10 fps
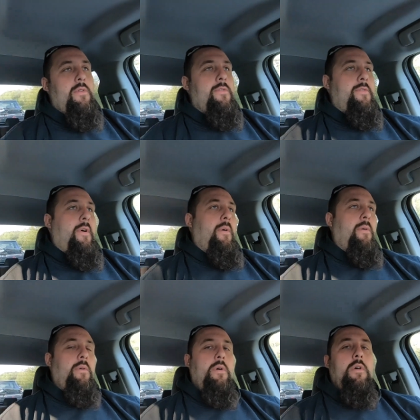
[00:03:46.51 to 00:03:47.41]
So
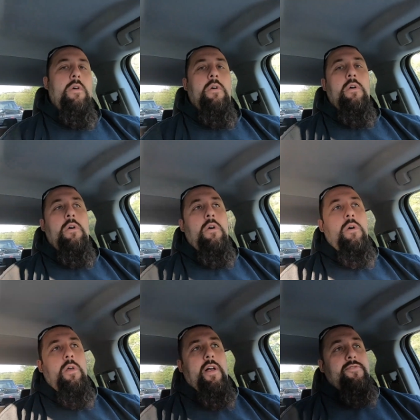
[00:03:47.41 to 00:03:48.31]

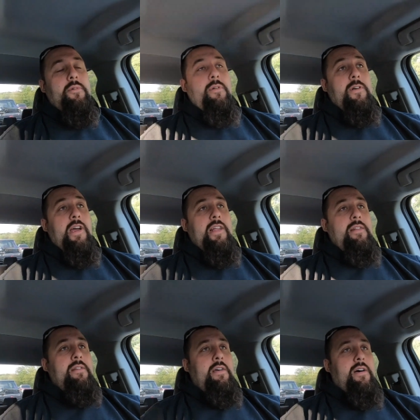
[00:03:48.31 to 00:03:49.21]
that's where we're
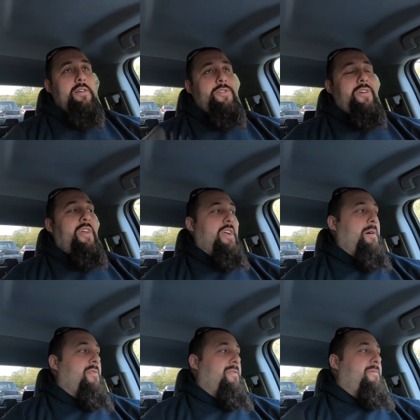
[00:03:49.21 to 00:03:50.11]
heading. I'll show you a
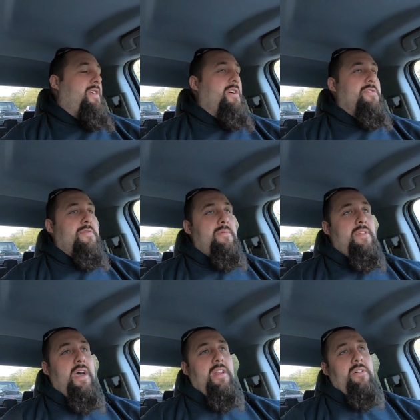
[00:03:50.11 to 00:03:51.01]
couple of videos from
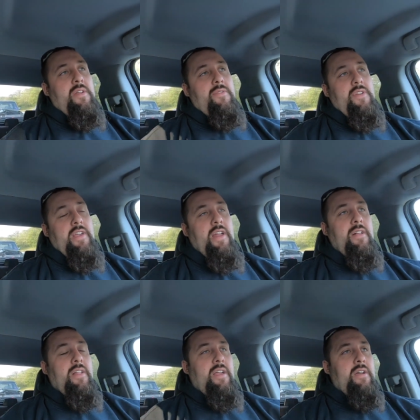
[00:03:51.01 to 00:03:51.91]
dyno and give you kind
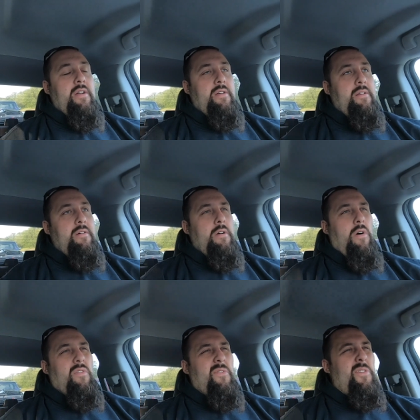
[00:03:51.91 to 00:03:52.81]
of like a
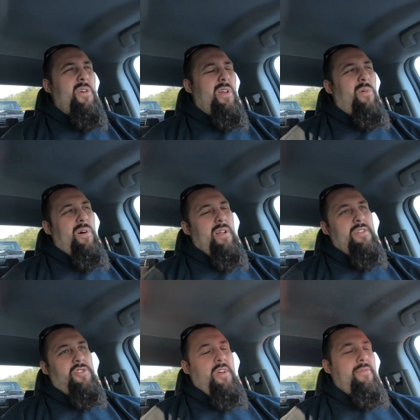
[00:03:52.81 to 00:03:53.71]
overview. I don't
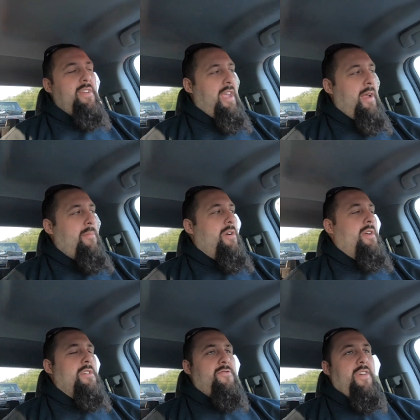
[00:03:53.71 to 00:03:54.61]
want to shove the camera
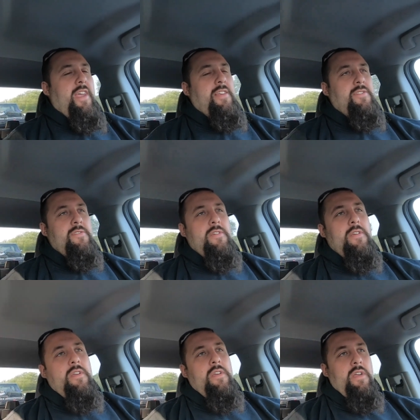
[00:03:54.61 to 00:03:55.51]
in his face
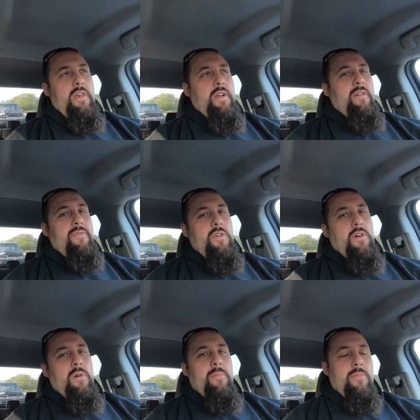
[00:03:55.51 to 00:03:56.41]
and interview
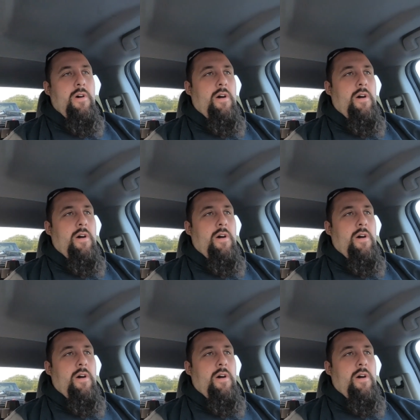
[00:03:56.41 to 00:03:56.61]
him.